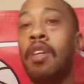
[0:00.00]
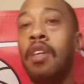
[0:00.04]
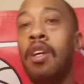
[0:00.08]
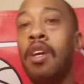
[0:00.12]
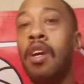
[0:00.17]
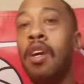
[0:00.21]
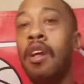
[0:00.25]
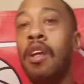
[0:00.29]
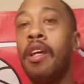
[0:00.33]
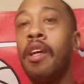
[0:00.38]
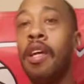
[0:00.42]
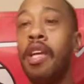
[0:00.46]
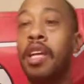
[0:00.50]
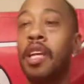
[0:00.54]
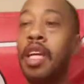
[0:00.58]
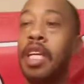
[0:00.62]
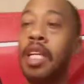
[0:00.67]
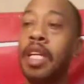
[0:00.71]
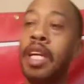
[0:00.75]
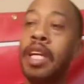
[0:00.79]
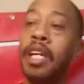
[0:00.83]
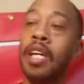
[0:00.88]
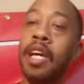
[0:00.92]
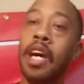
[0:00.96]
And
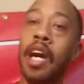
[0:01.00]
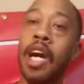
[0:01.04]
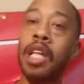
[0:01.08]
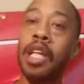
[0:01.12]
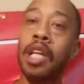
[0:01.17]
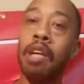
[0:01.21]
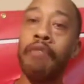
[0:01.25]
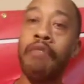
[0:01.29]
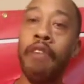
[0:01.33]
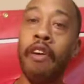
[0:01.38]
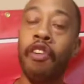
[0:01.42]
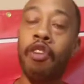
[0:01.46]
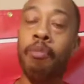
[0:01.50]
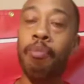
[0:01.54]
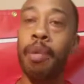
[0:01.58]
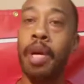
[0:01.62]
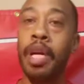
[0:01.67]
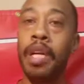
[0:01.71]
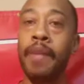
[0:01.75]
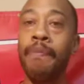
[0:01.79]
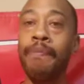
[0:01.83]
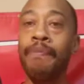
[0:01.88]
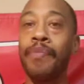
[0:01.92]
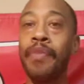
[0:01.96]
didn't God love
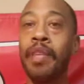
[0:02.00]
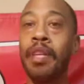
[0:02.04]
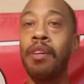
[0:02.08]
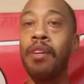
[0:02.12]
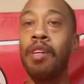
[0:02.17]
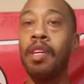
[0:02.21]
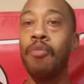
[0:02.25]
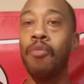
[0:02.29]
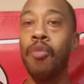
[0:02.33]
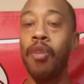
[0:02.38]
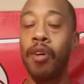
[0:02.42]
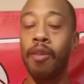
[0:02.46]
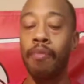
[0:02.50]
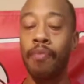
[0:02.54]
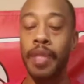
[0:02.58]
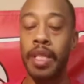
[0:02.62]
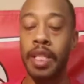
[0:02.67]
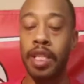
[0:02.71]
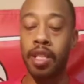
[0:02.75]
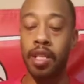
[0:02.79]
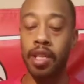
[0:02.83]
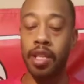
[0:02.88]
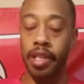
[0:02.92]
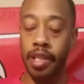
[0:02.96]
everybody? Well,
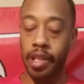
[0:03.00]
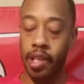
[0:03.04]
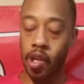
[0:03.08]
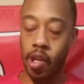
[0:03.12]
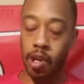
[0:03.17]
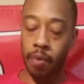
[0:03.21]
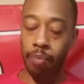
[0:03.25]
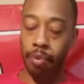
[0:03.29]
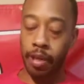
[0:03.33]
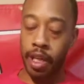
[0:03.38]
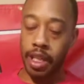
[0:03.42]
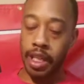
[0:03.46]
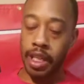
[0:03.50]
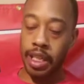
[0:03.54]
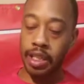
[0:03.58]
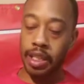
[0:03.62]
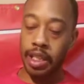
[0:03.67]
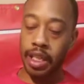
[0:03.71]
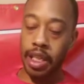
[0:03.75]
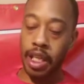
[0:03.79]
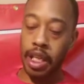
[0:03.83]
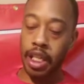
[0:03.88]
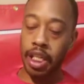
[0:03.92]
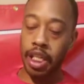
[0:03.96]
there's something called
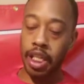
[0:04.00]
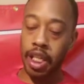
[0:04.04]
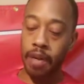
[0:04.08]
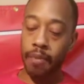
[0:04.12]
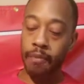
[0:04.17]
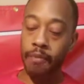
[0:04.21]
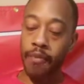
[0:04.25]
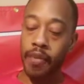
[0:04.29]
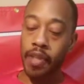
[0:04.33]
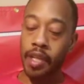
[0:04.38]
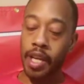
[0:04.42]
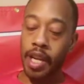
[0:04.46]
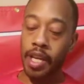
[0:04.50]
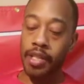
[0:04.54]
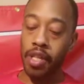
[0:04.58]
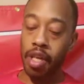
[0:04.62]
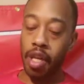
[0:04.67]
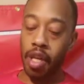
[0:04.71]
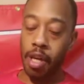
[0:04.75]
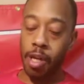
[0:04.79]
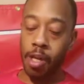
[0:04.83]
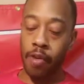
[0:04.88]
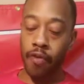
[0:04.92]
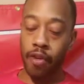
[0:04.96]
predestination. That's a
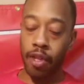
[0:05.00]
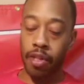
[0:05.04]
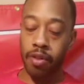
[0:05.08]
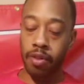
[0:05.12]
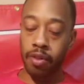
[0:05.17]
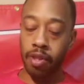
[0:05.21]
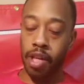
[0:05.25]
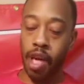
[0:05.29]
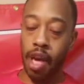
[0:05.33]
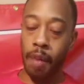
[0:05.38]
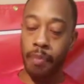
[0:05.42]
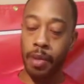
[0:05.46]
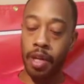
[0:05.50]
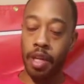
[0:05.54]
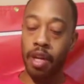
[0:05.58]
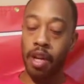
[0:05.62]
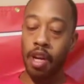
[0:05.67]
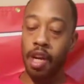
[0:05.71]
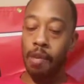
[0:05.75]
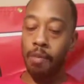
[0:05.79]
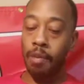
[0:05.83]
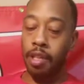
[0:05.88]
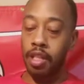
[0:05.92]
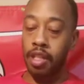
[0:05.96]
controversial topic,
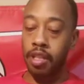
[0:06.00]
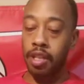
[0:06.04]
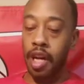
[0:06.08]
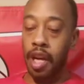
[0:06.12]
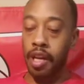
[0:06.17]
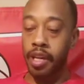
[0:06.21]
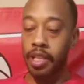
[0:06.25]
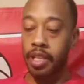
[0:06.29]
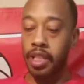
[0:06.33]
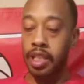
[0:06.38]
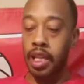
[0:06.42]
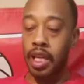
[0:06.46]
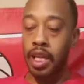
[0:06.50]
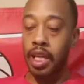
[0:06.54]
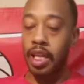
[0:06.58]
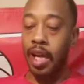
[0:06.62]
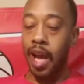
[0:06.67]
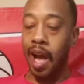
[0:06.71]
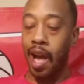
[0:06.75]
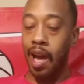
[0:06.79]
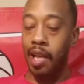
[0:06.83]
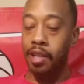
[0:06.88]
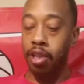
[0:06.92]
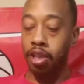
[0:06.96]
but you gotta understand,
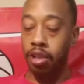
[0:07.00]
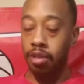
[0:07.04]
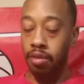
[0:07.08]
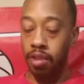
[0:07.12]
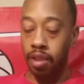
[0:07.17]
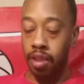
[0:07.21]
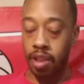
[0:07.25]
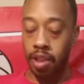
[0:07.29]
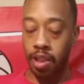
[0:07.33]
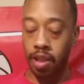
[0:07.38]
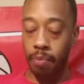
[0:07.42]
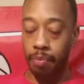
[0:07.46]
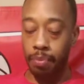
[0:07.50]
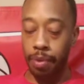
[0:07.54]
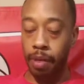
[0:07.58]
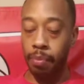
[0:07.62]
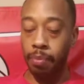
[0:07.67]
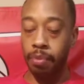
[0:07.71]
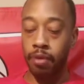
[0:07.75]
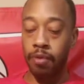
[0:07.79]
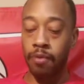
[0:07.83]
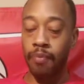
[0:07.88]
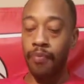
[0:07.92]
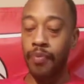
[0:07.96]
God chooses some
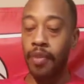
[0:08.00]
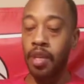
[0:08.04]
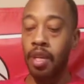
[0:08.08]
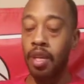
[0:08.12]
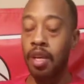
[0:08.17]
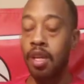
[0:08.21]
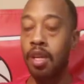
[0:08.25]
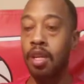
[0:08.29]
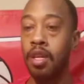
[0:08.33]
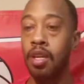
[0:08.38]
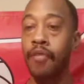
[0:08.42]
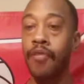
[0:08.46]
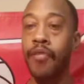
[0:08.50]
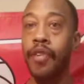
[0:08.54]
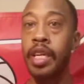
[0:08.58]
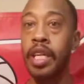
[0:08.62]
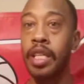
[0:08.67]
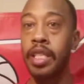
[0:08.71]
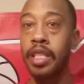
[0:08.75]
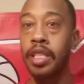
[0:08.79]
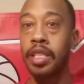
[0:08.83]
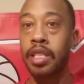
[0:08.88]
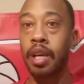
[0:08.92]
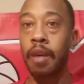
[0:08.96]
people for
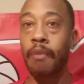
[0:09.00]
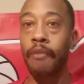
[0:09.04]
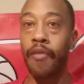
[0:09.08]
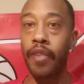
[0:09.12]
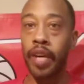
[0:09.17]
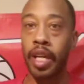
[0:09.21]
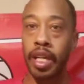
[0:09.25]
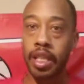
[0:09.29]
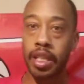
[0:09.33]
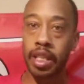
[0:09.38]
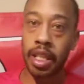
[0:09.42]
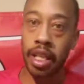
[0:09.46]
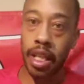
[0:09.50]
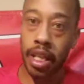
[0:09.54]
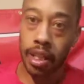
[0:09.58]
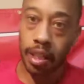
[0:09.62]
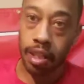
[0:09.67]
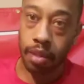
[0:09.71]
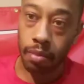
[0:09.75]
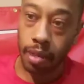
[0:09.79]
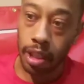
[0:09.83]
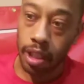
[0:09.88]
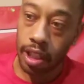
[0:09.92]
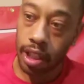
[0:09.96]
His
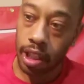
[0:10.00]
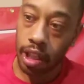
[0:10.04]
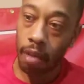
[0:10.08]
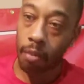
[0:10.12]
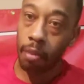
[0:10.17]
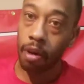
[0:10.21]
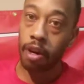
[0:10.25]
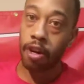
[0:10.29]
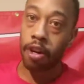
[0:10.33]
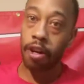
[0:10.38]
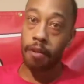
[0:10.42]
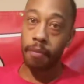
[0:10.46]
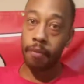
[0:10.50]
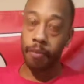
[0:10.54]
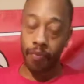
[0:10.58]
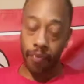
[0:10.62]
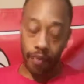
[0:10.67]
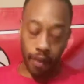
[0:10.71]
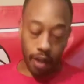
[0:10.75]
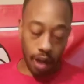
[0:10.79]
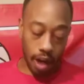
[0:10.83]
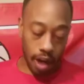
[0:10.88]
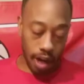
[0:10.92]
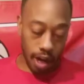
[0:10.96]
kingdom, and some aren't,
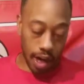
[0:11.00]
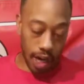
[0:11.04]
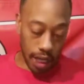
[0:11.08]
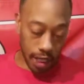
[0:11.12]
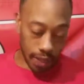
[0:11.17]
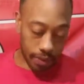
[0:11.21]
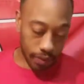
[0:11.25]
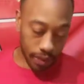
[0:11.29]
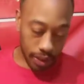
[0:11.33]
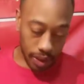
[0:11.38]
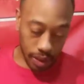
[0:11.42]
all right.